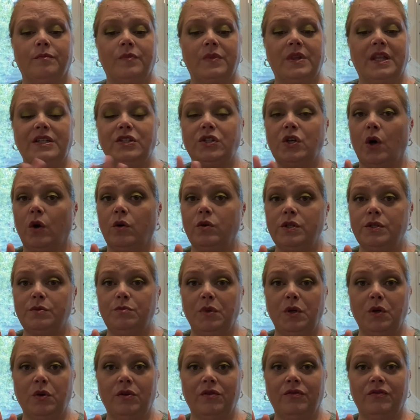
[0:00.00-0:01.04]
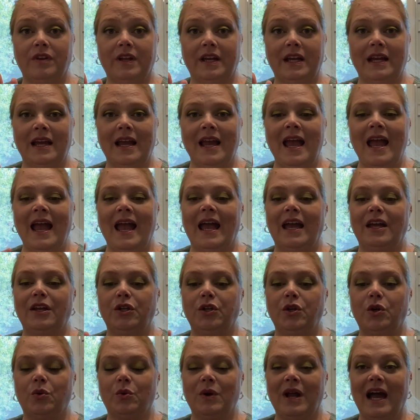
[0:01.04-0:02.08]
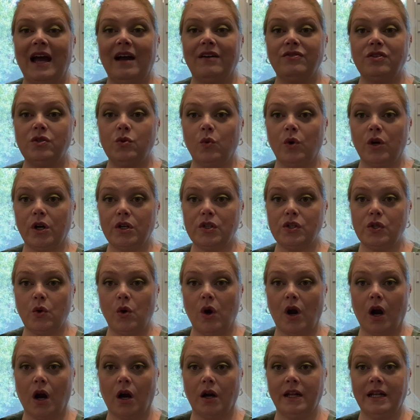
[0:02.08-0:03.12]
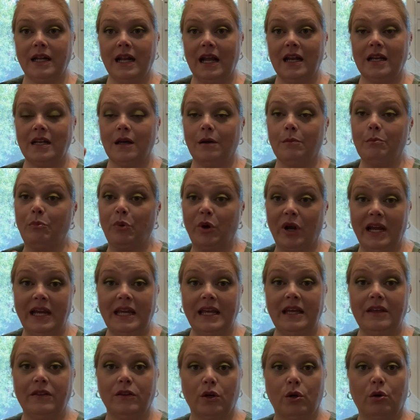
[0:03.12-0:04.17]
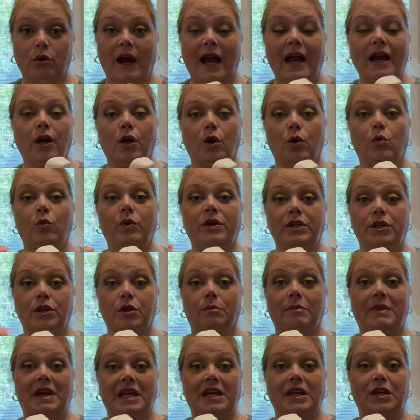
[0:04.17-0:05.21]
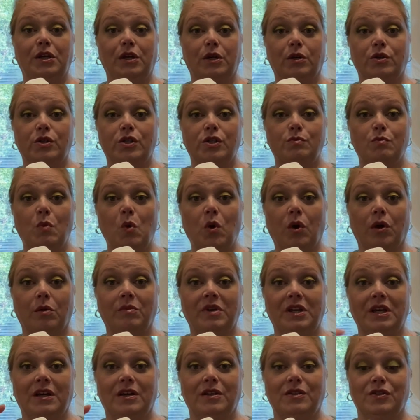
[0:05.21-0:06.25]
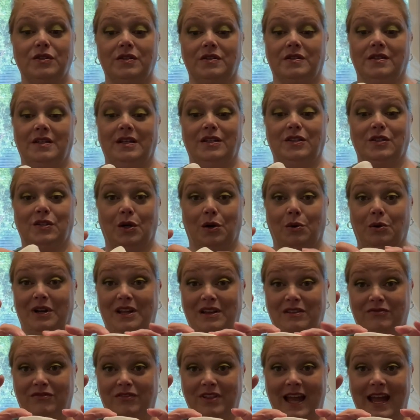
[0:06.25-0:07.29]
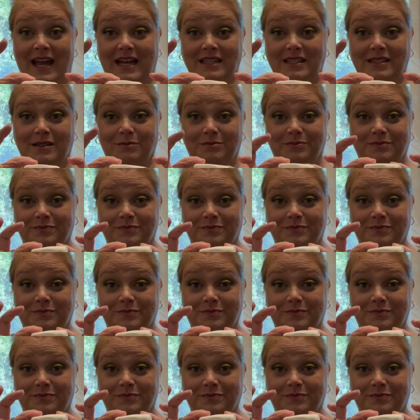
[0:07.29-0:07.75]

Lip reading: They toast beautifully, and you don't have to work so hard and end up breaking the cracker when you're making your s'more because it's already flat.